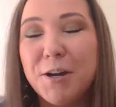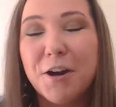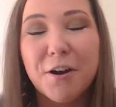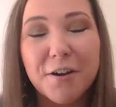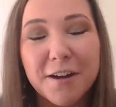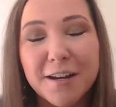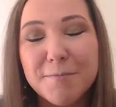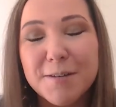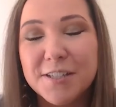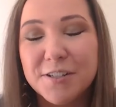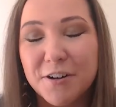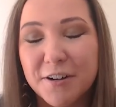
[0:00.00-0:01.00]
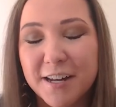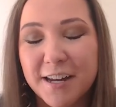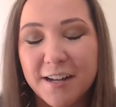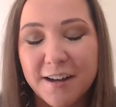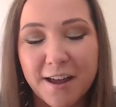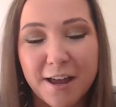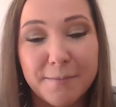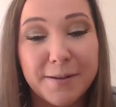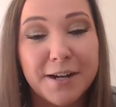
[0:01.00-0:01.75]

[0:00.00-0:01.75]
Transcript: we are going to be starting um,